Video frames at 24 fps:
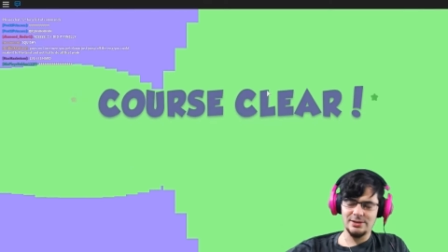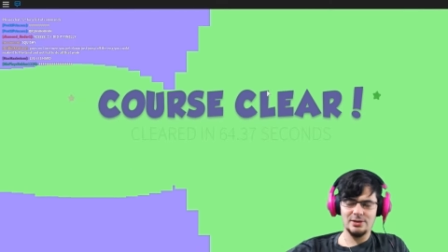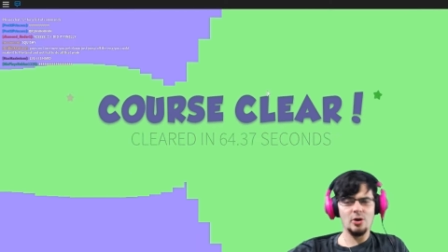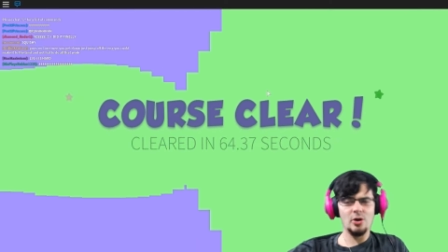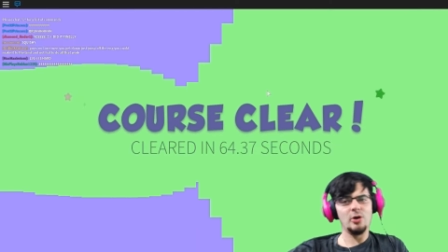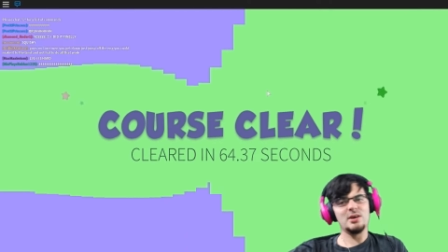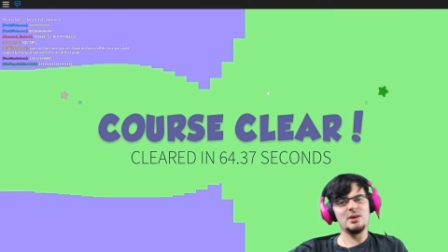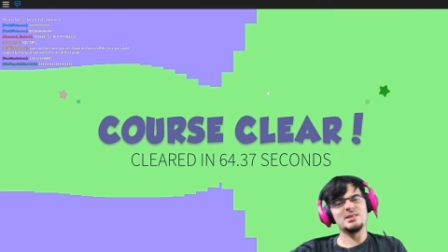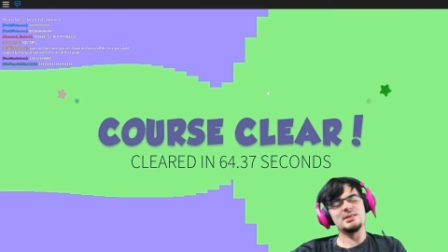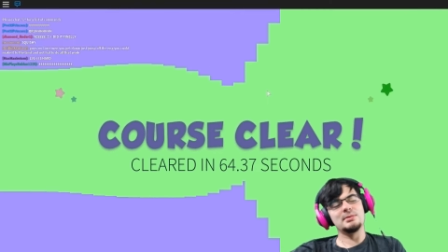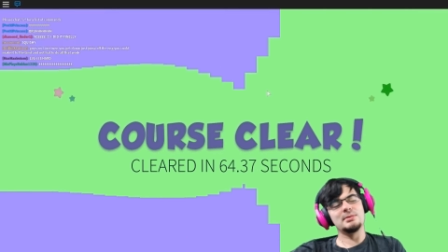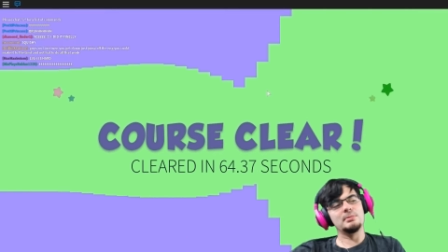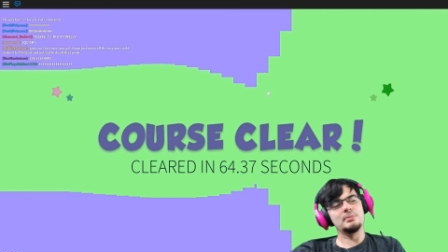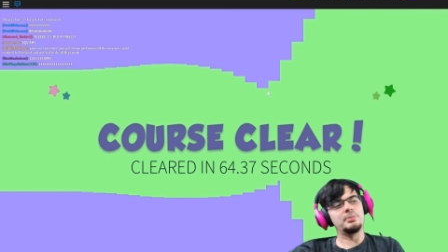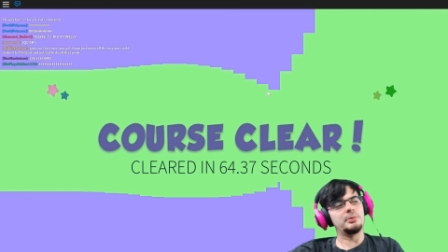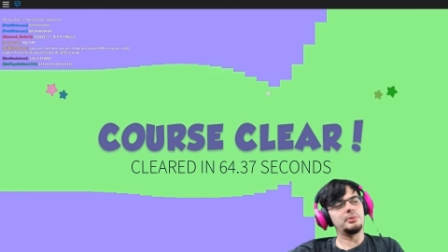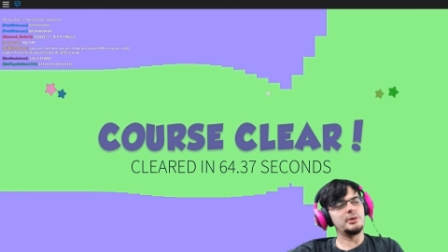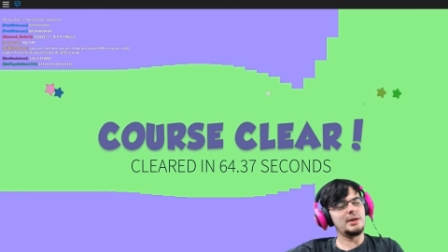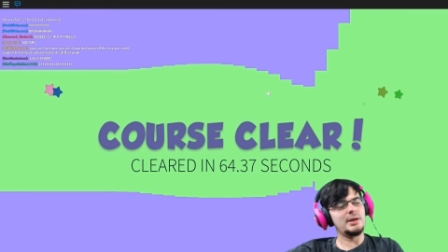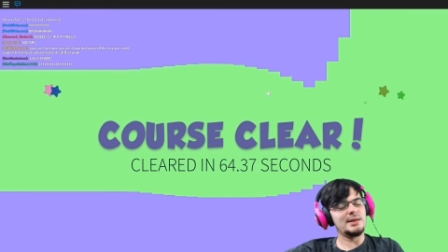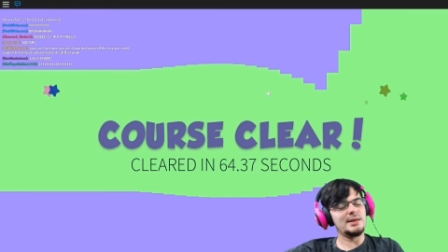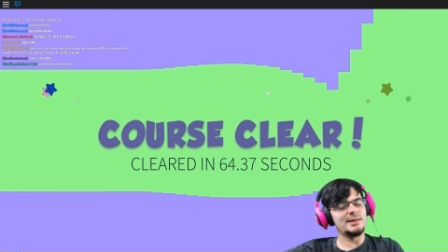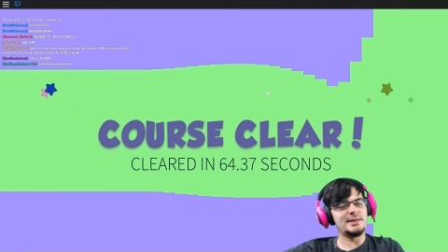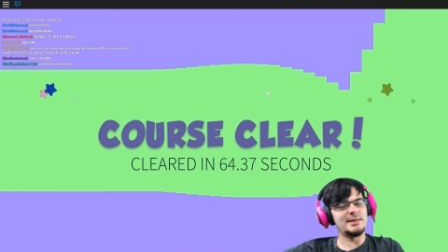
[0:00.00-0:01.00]
Course
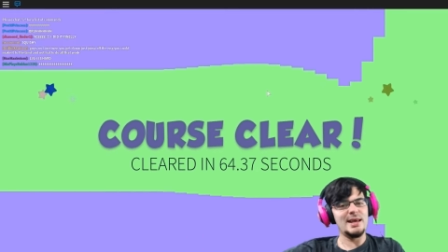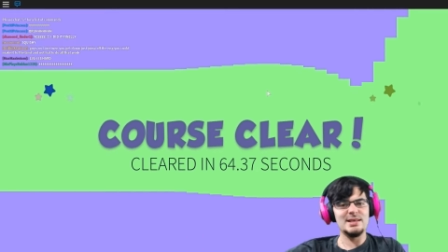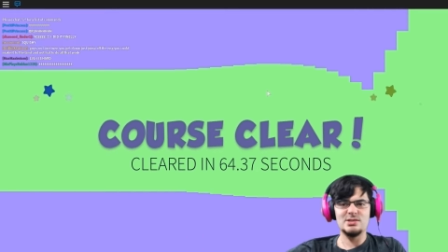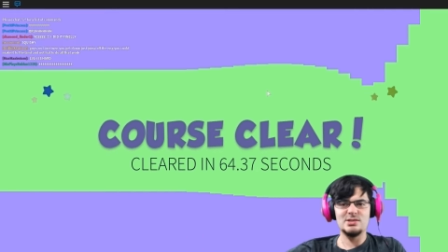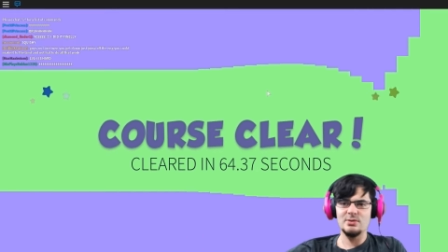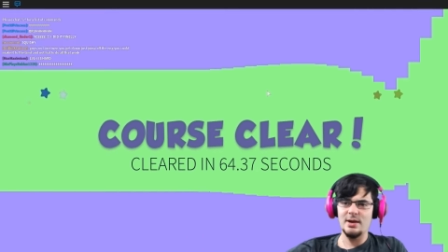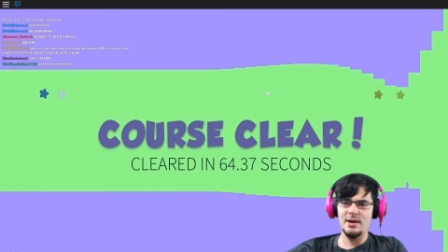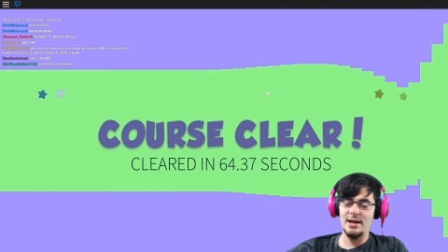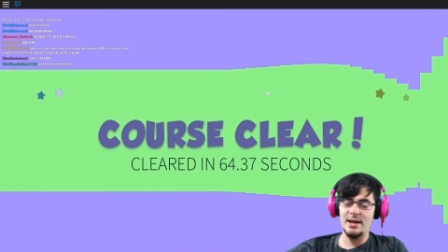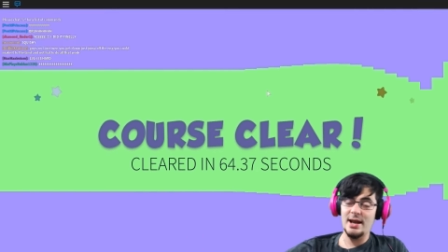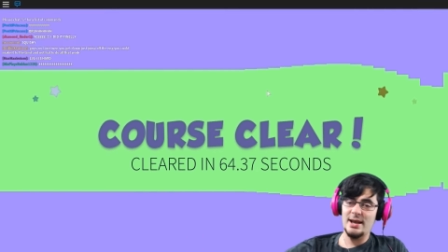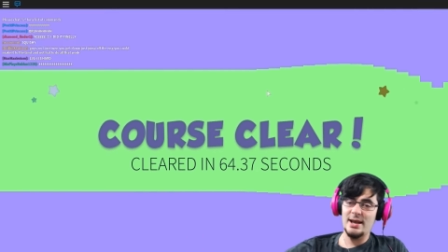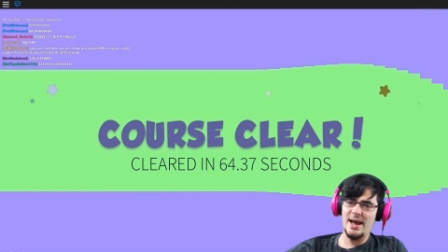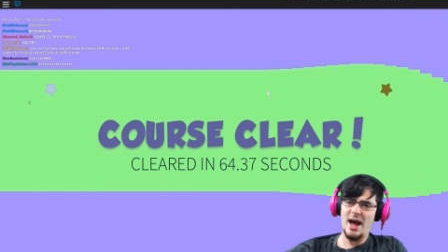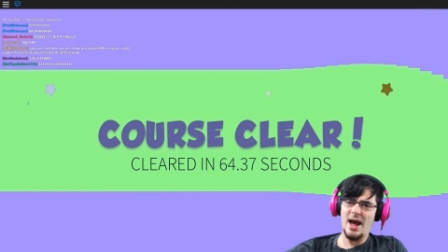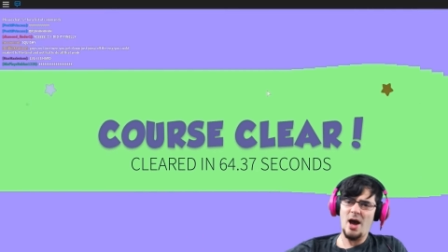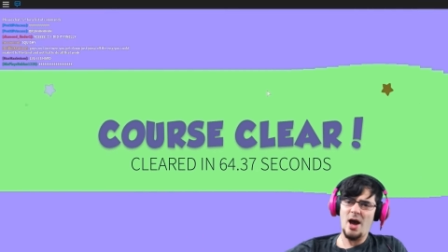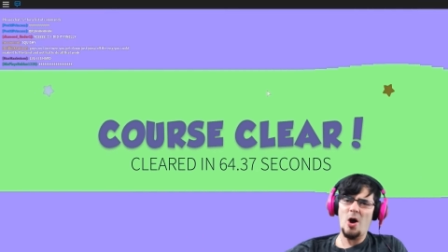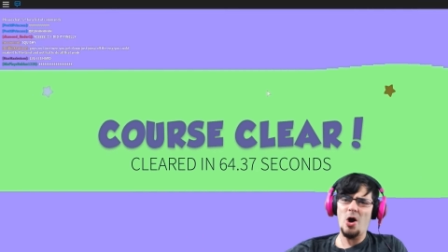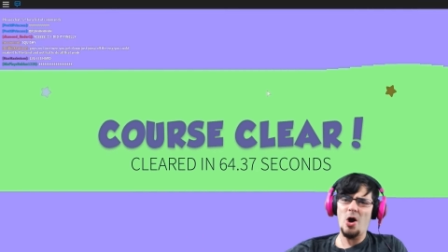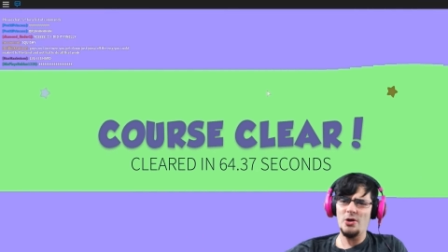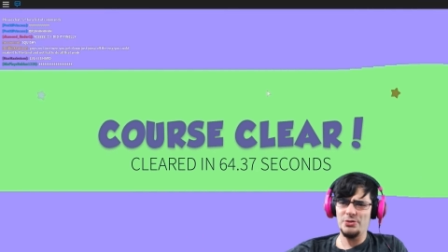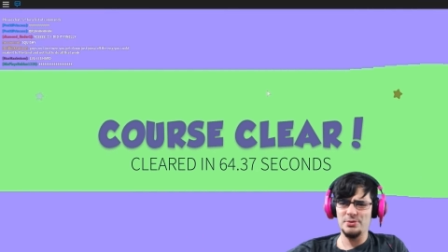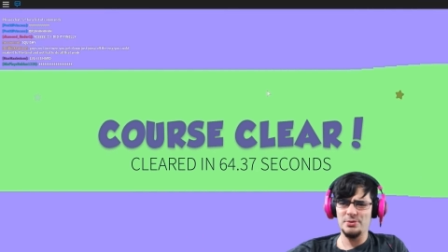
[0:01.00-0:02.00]
complete. That's right. I
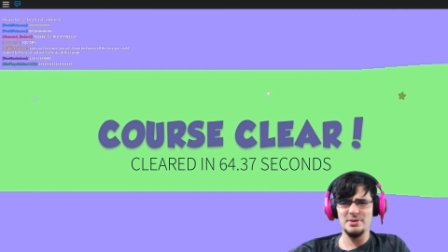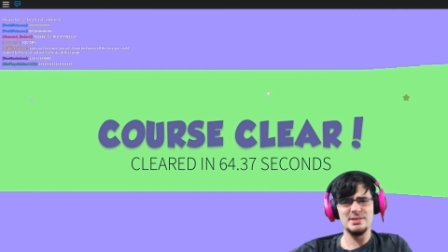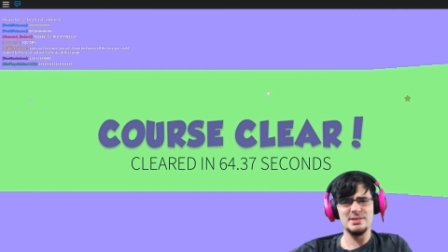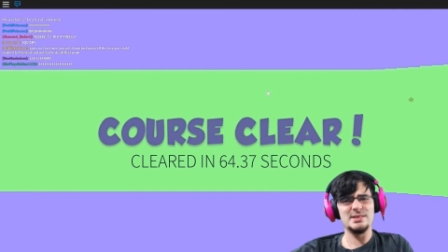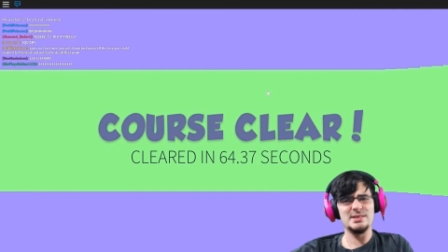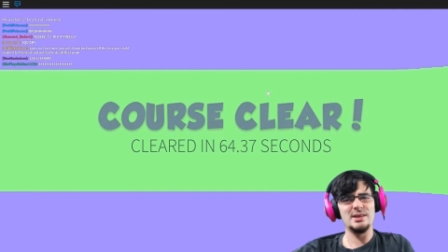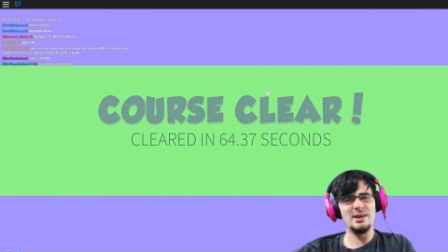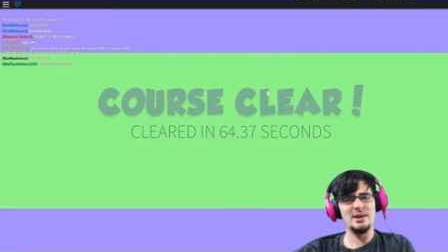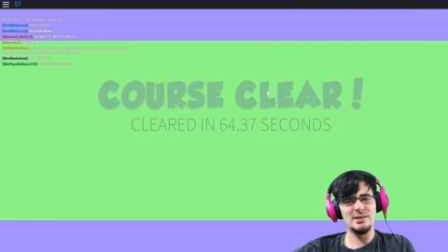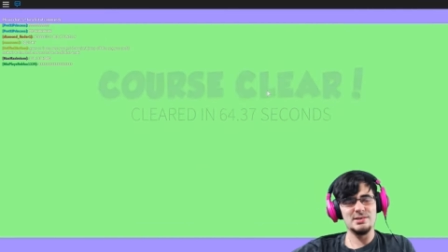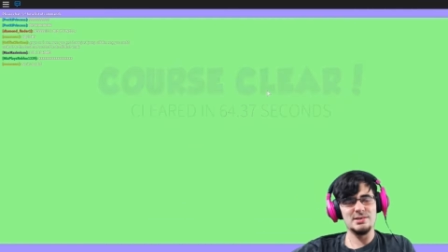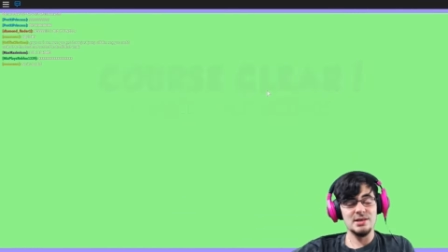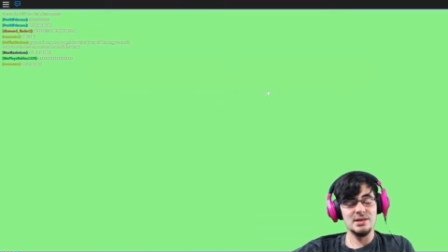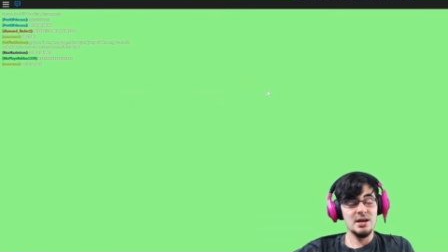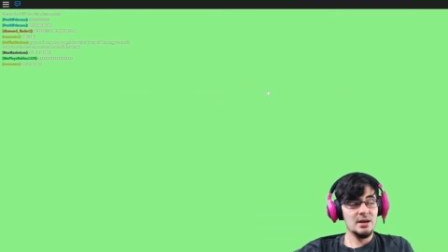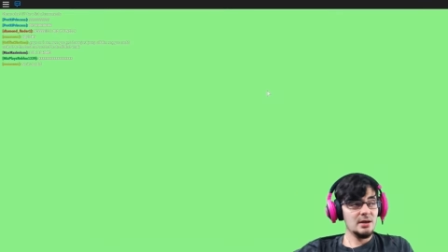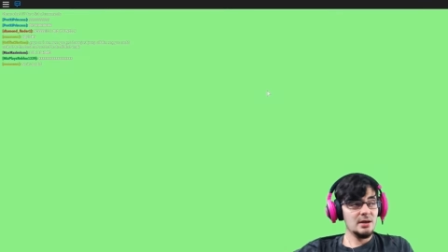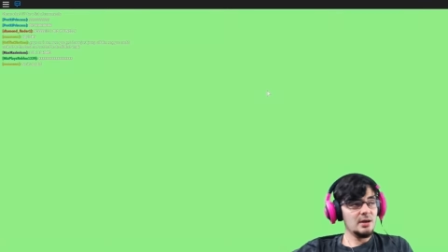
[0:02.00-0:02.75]
got all three stars.